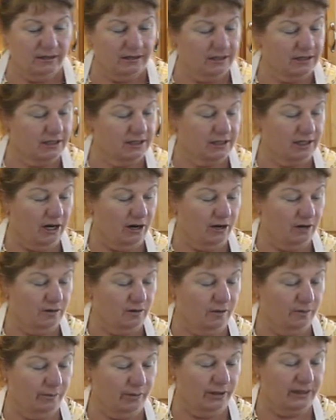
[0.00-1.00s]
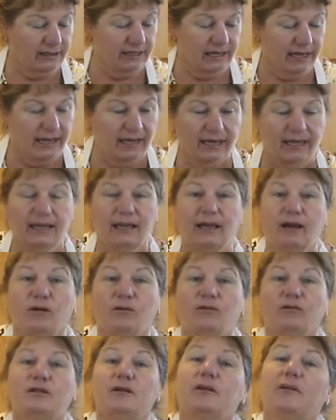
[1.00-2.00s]
start by taking
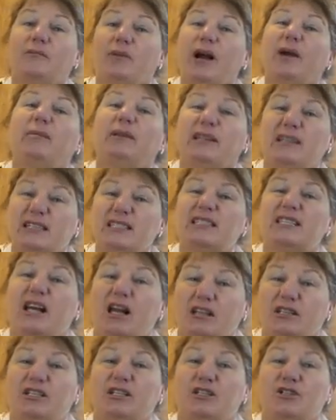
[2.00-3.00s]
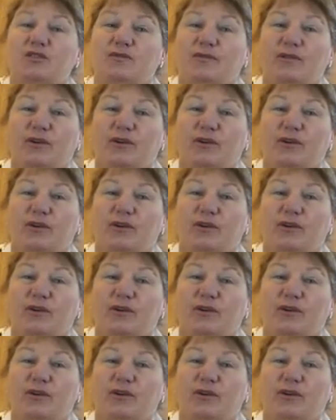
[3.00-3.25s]
out probably the sausage